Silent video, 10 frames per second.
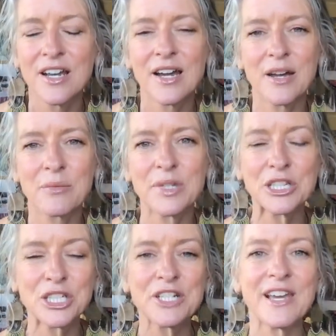Uh, we
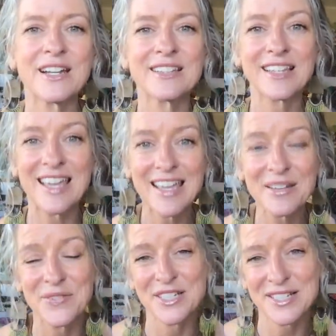learn that at the
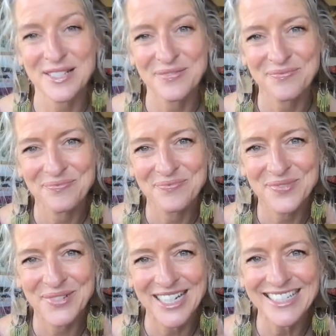canvas,
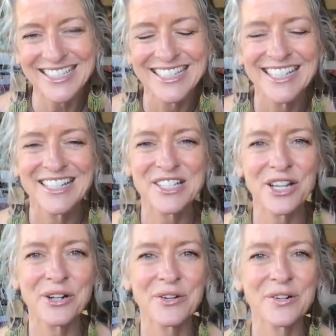right?
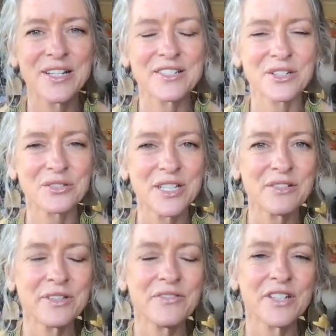So, as a
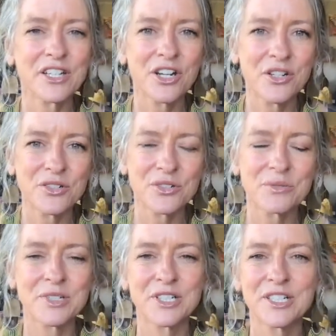creatively fit coach,
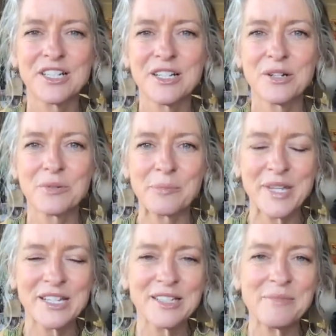where we're
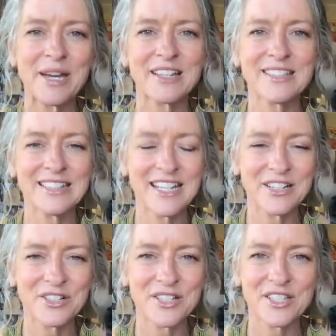peeling back the
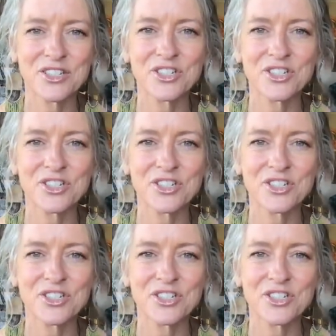layers and